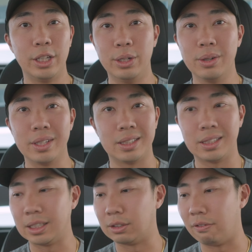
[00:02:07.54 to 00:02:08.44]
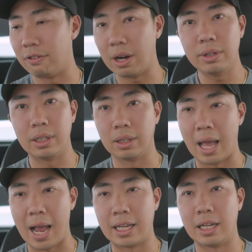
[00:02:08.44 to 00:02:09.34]
you know that this thing is very
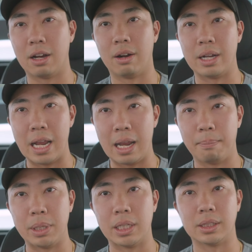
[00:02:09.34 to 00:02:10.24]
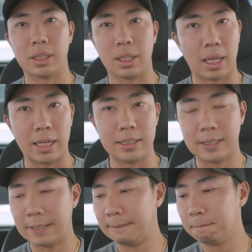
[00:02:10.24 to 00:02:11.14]
lacking on ambient light.
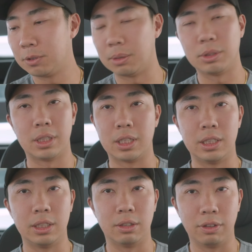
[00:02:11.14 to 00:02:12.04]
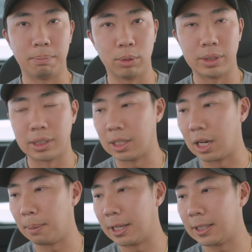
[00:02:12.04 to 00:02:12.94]
So I'm just going to continue to flip through as I
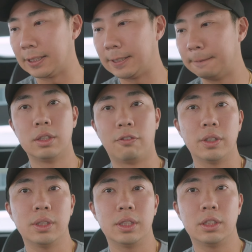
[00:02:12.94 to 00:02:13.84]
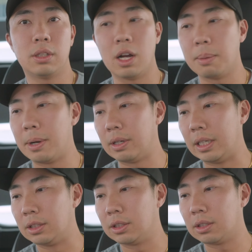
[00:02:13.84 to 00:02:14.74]
talk about this. So first, let's just talk about
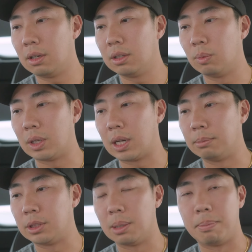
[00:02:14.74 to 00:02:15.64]
install and what comes in the